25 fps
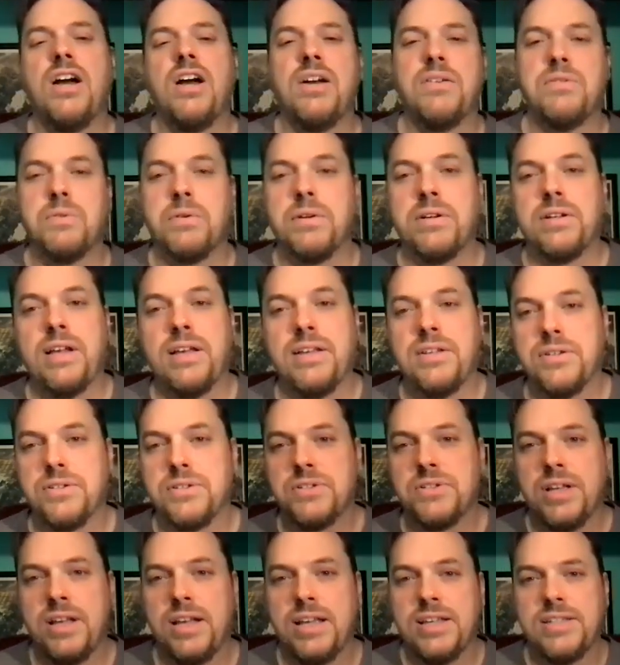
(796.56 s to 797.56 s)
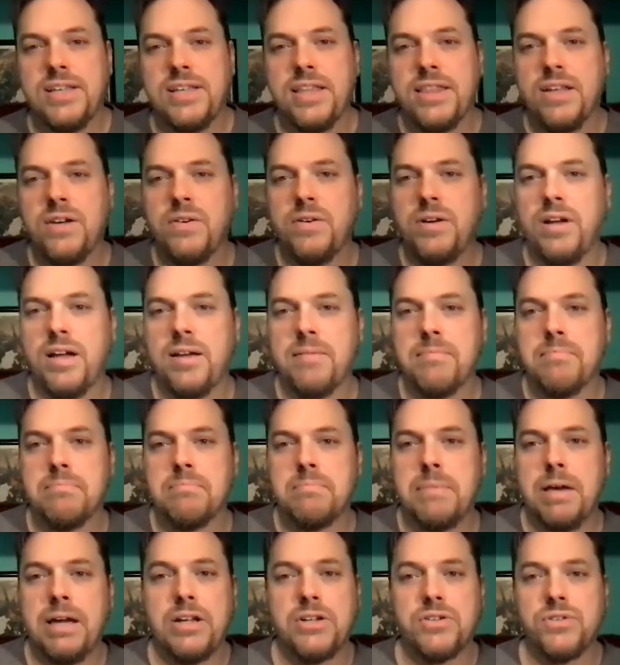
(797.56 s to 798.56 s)
we're like I said though,
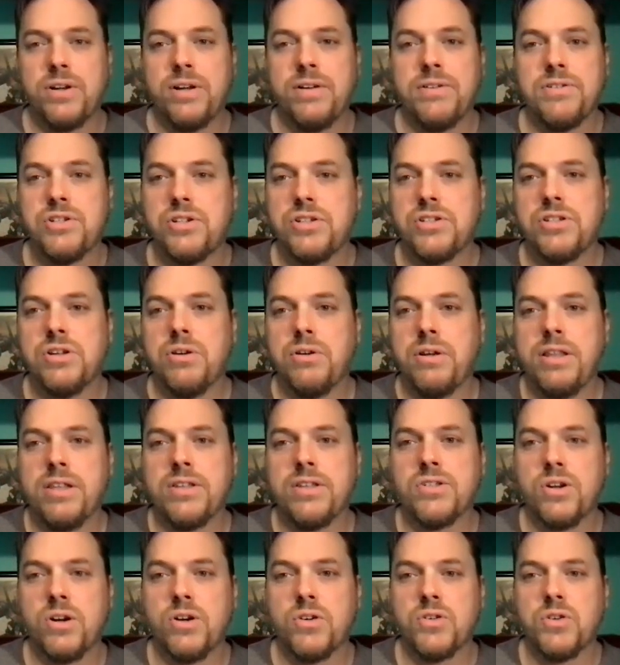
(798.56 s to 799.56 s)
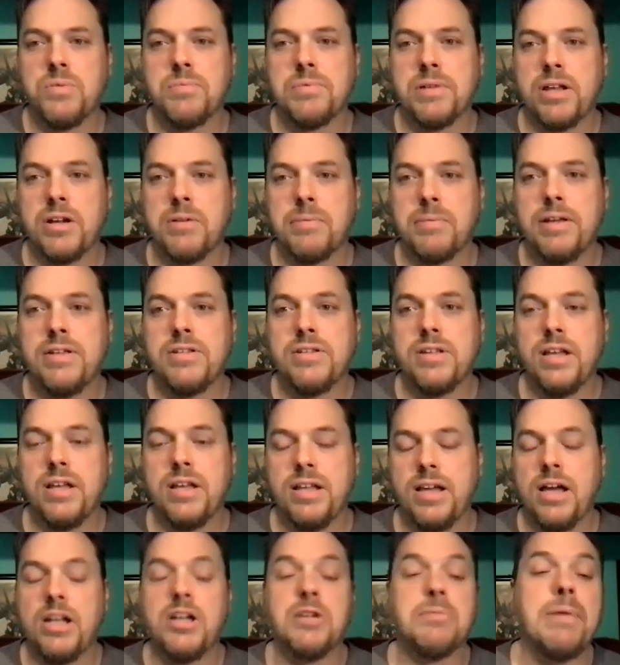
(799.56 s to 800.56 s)
Megatron is just noting that Starscream's
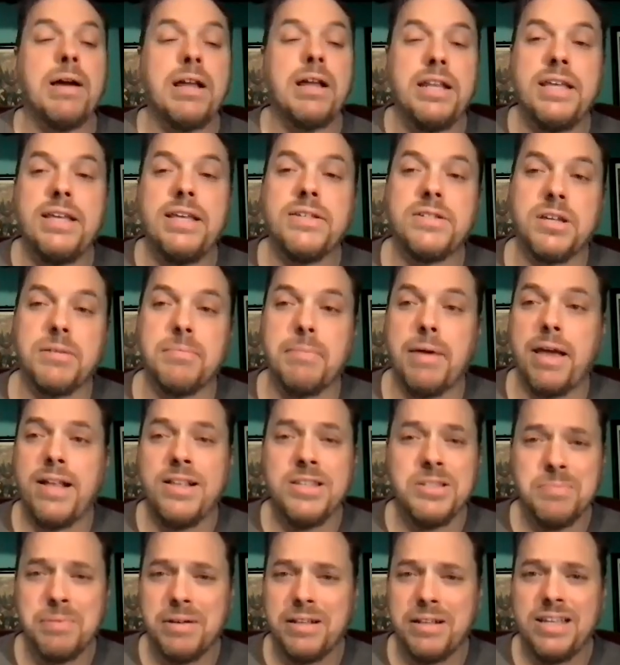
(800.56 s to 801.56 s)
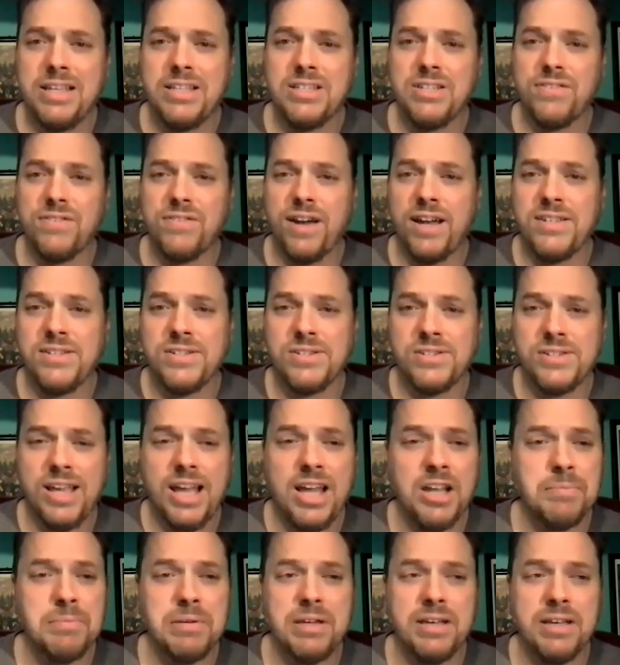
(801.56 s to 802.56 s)
undermining his commands, but his advice is
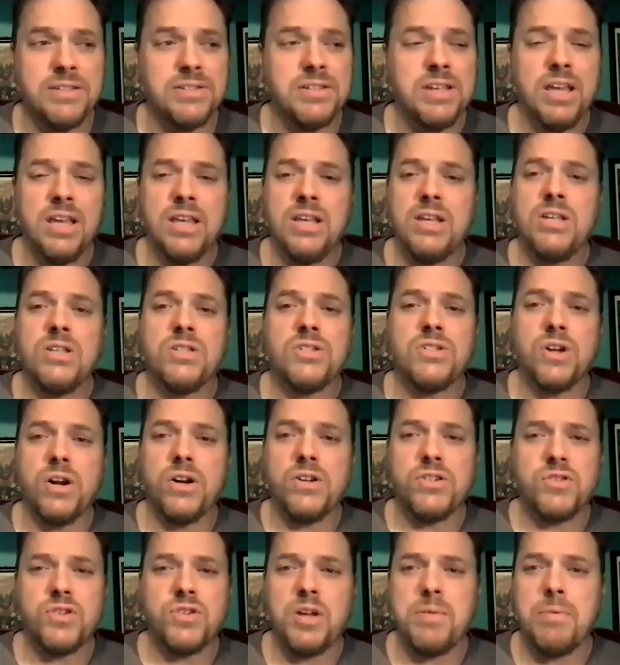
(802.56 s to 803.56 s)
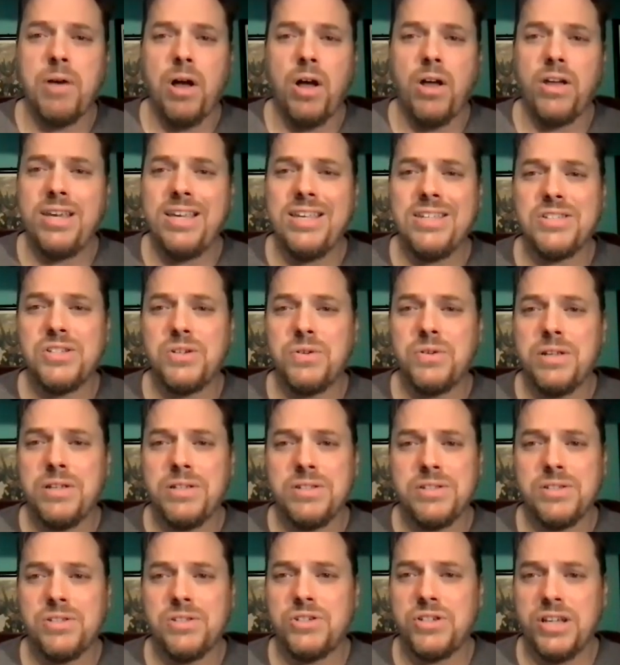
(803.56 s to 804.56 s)
sound because Starscream, all he's doing is
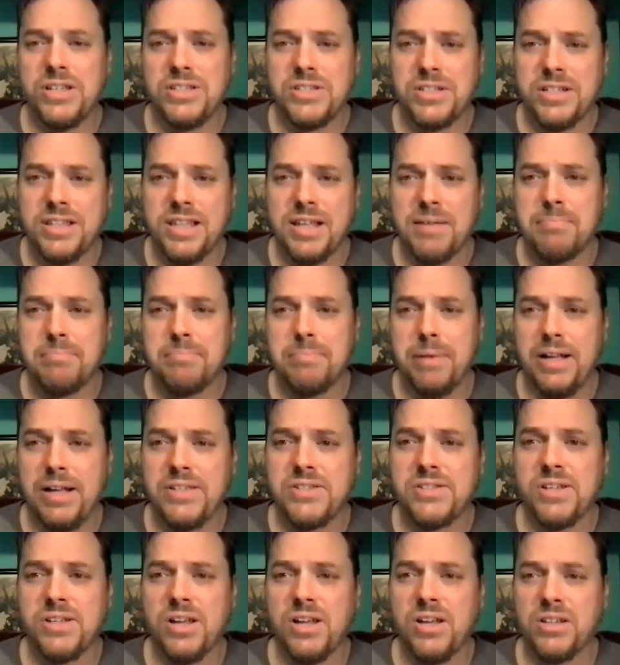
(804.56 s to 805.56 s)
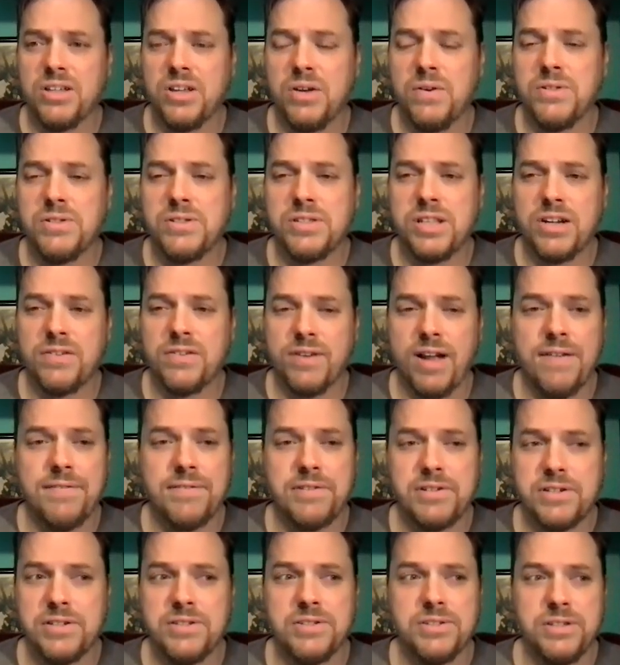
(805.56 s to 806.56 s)
suggesting that Buzzsaw goes instead of Ravage
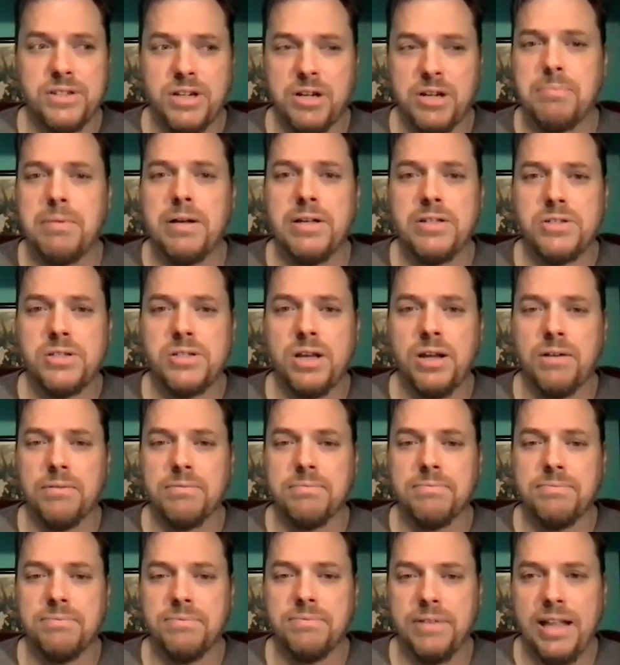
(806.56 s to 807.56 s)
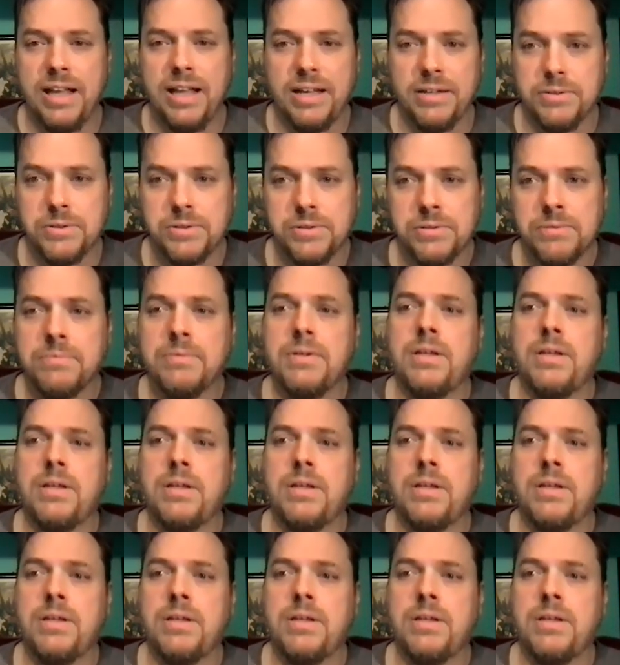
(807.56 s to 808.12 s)
because Buzzsaw flies.